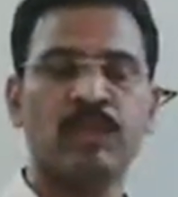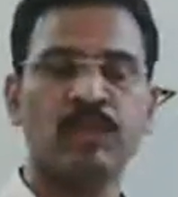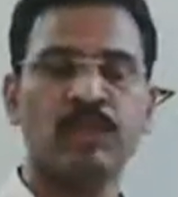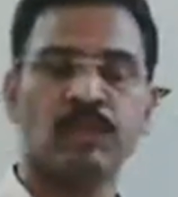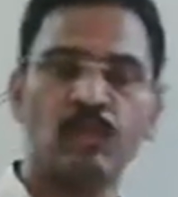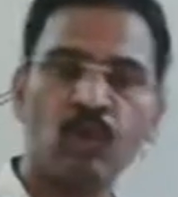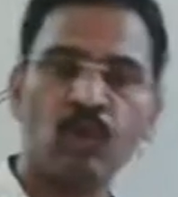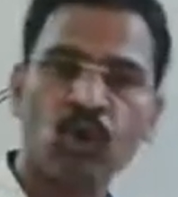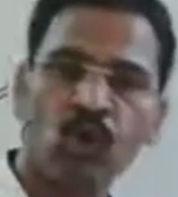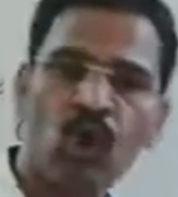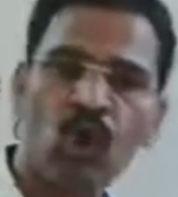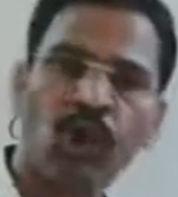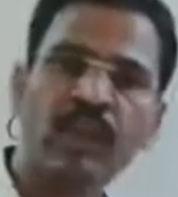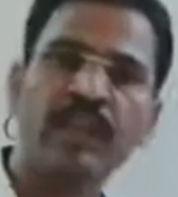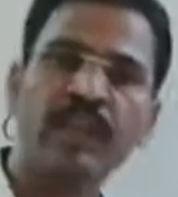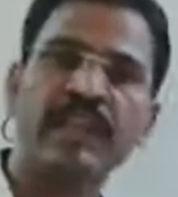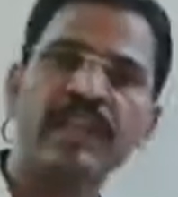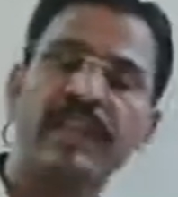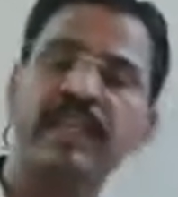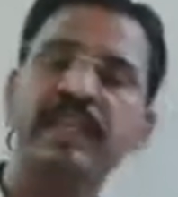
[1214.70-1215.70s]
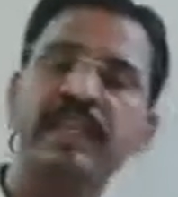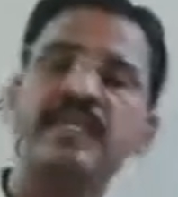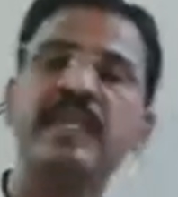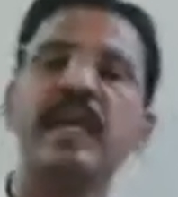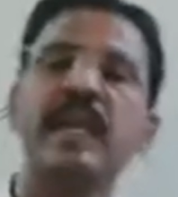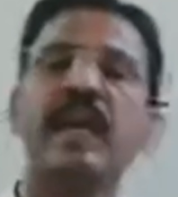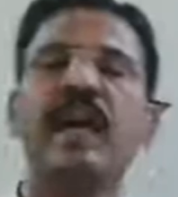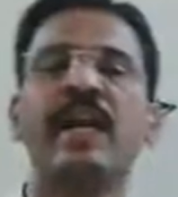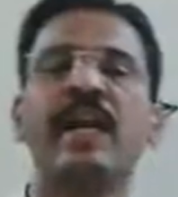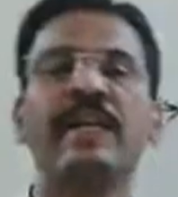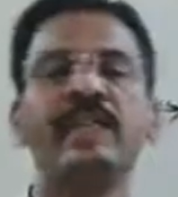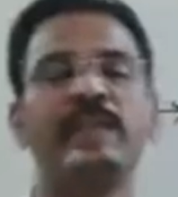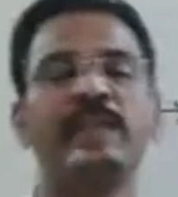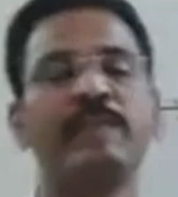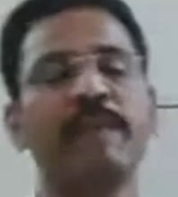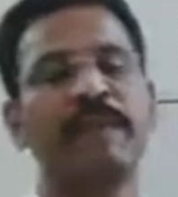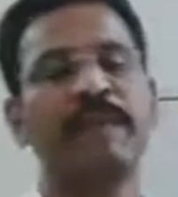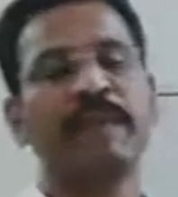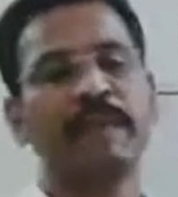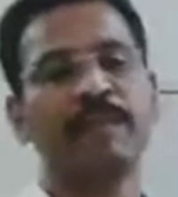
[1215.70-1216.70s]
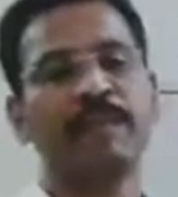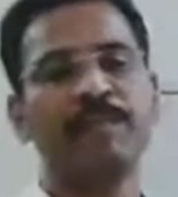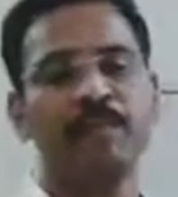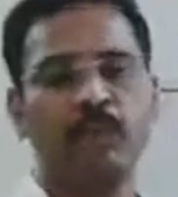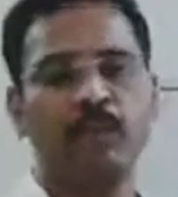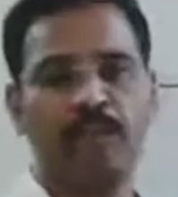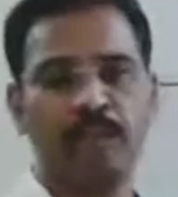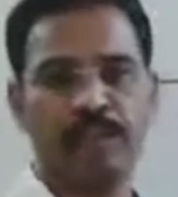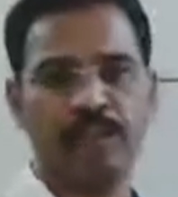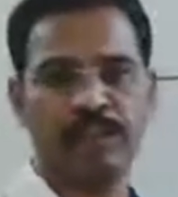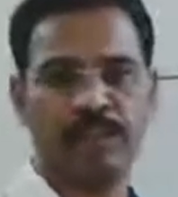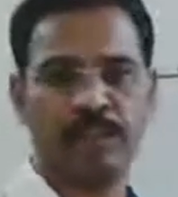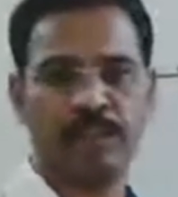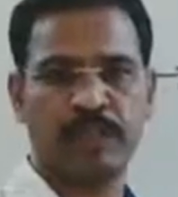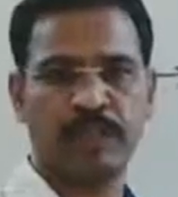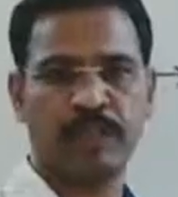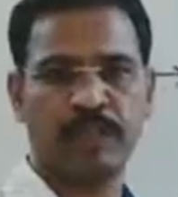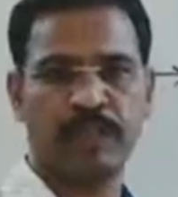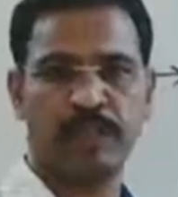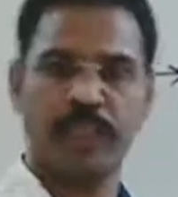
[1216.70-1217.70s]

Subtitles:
So called it is arithmetic progression.